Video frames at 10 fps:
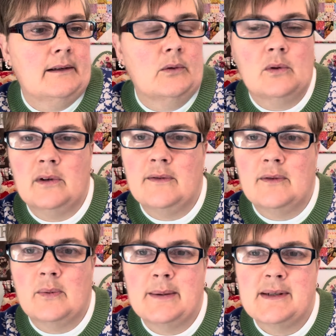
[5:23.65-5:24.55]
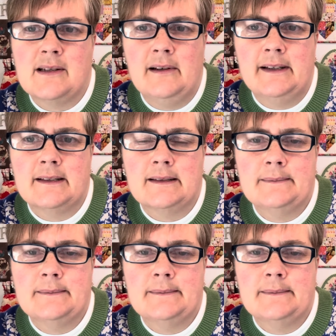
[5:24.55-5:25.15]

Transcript: ordered off a website,